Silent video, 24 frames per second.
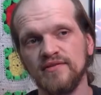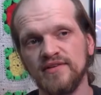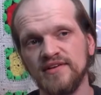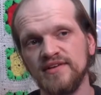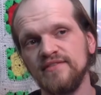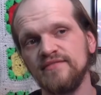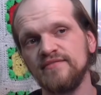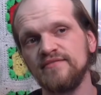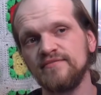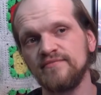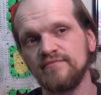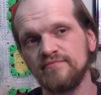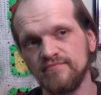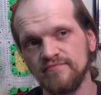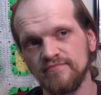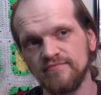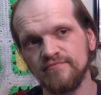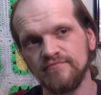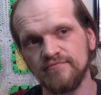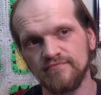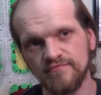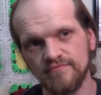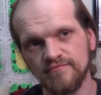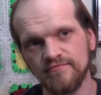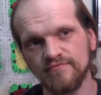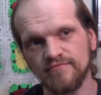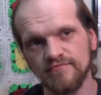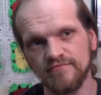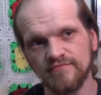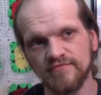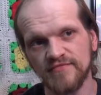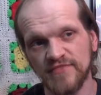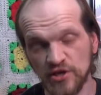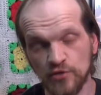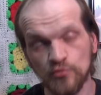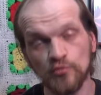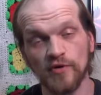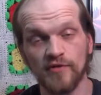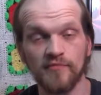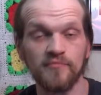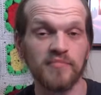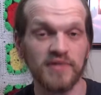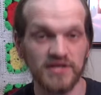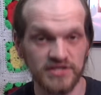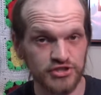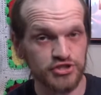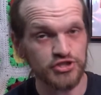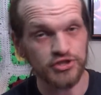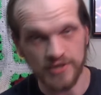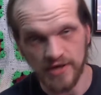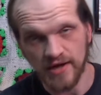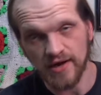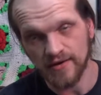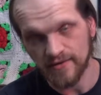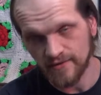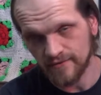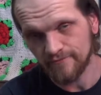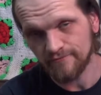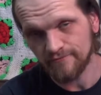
he would have been shot.